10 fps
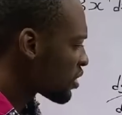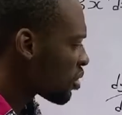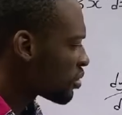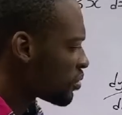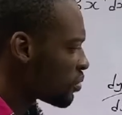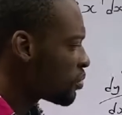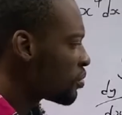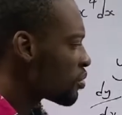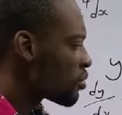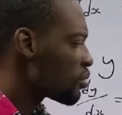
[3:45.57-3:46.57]
I told
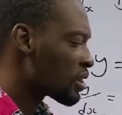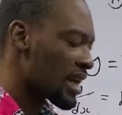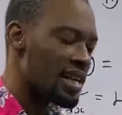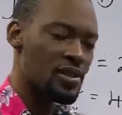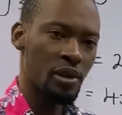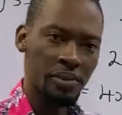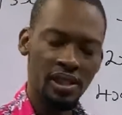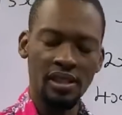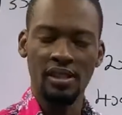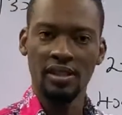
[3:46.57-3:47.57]
you to get
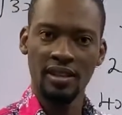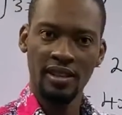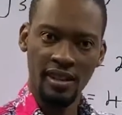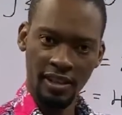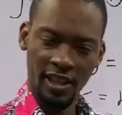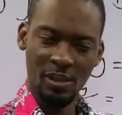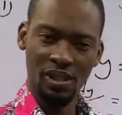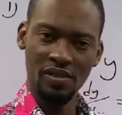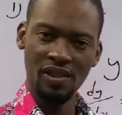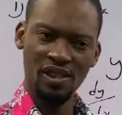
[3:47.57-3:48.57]
something that
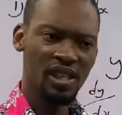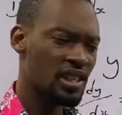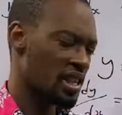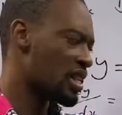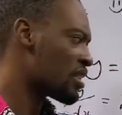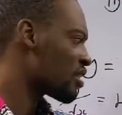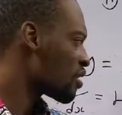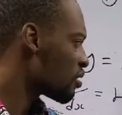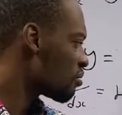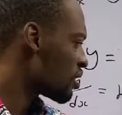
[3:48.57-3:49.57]
has been differentiated,
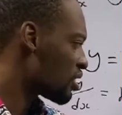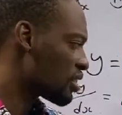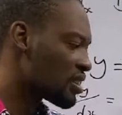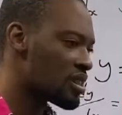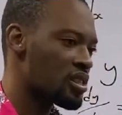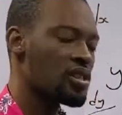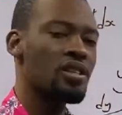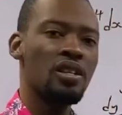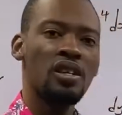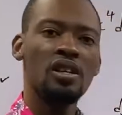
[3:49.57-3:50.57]
you integrate.
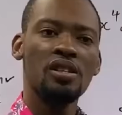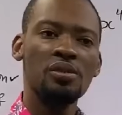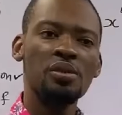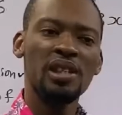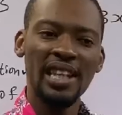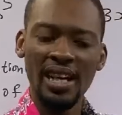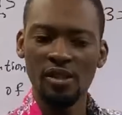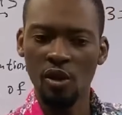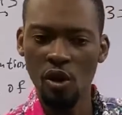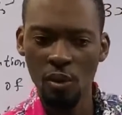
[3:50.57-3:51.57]
So your
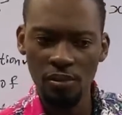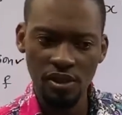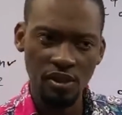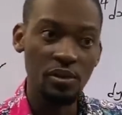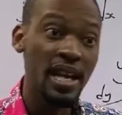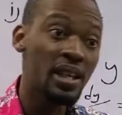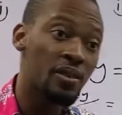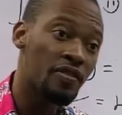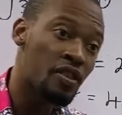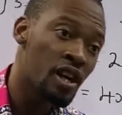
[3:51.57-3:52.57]
dad comes, you
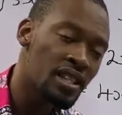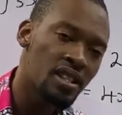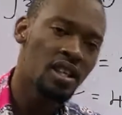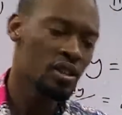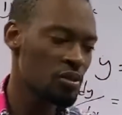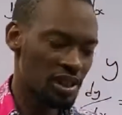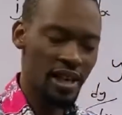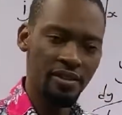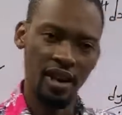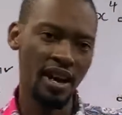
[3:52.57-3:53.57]
hear the voice, you
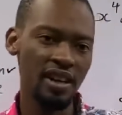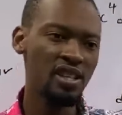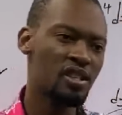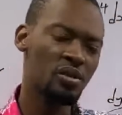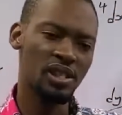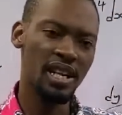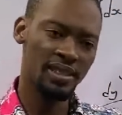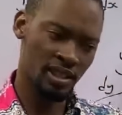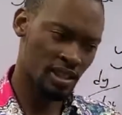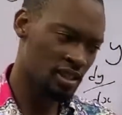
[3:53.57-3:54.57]
start rearranging, you
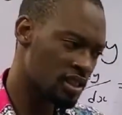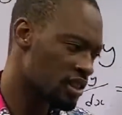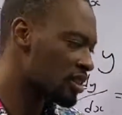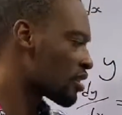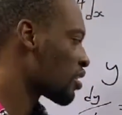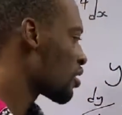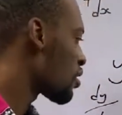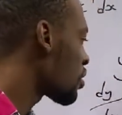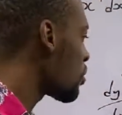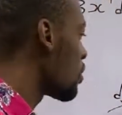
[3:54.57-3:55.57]
start integrating.
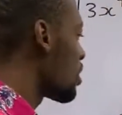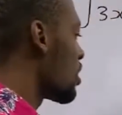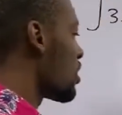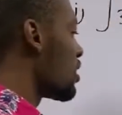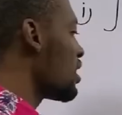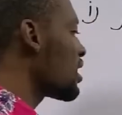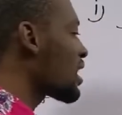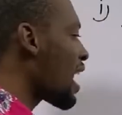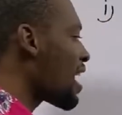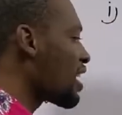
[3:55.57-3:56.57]
So,
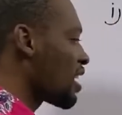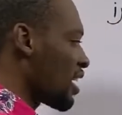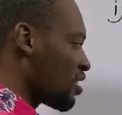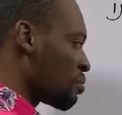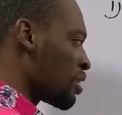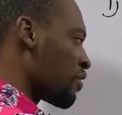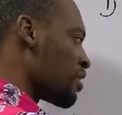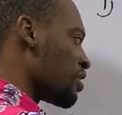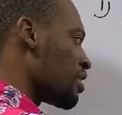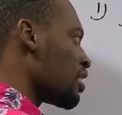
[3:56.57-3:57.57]
this guy has been
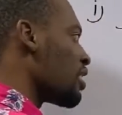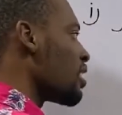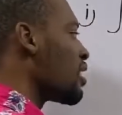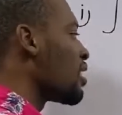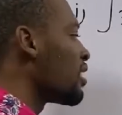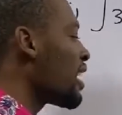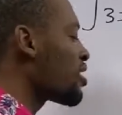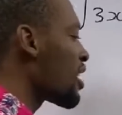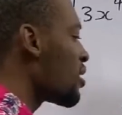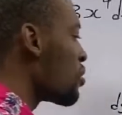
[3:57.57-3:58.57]
differentiated.
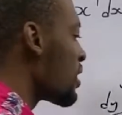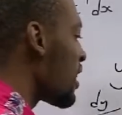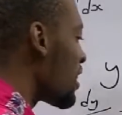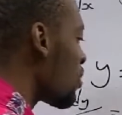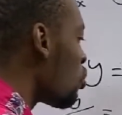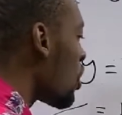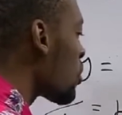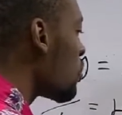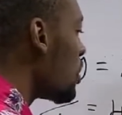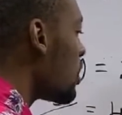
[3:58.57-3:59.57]
Let's try to get
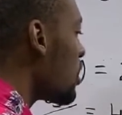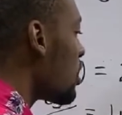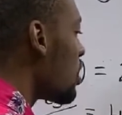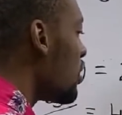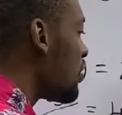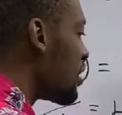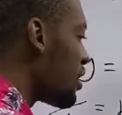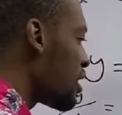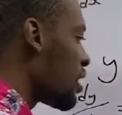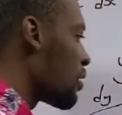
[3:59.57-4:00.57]
what we
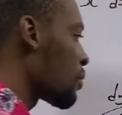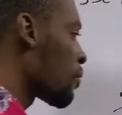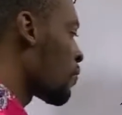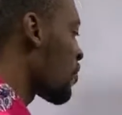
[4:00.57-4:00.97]
differentiated.